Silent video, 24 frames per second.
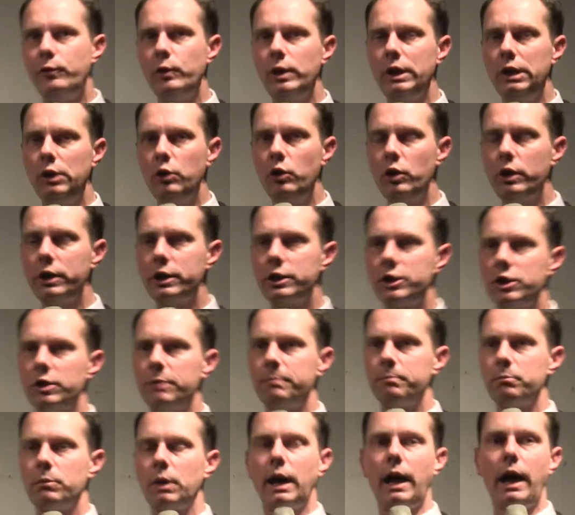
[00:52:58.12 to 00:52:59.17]
we look
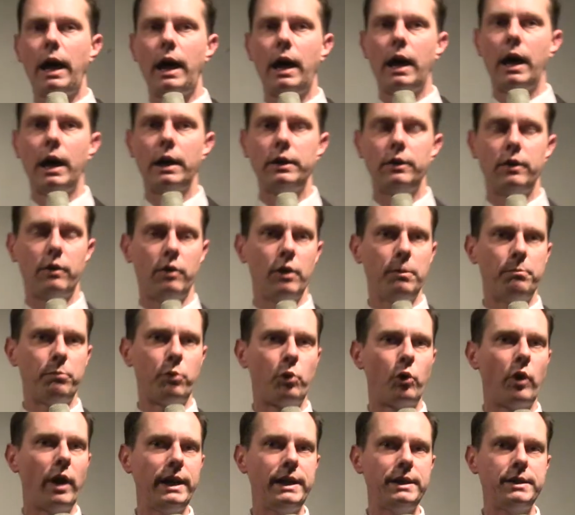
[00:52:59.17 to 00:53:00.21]
at the
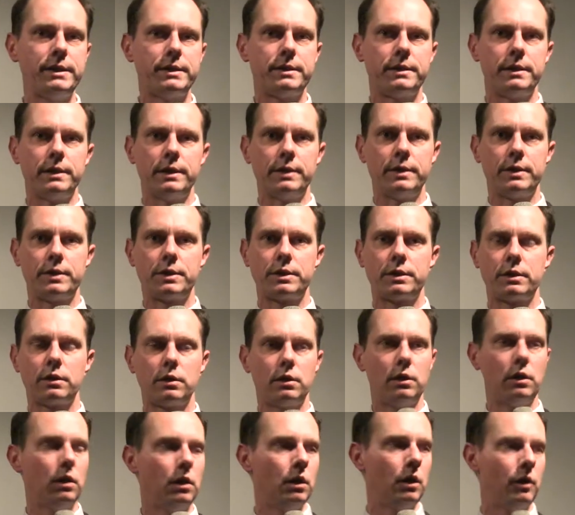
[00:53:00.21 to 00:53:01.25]
prices
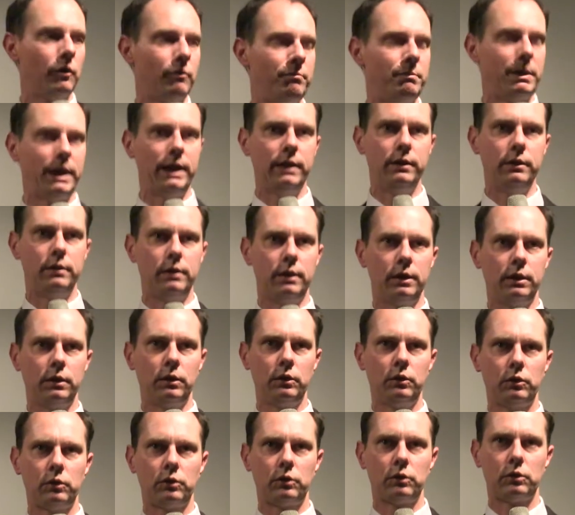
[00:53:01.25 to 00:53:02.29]
of
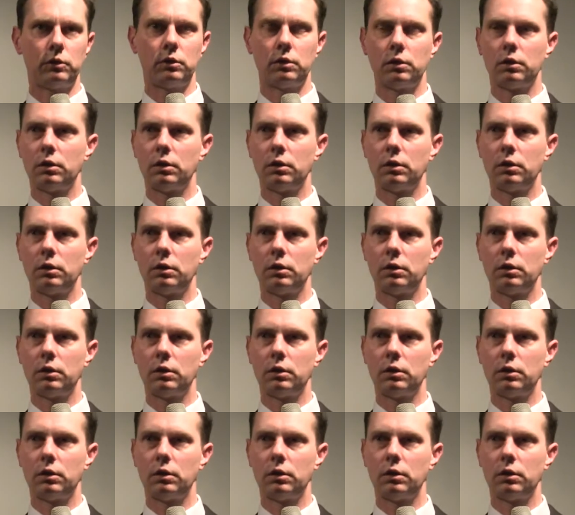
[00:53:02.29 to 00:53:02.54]
paintings,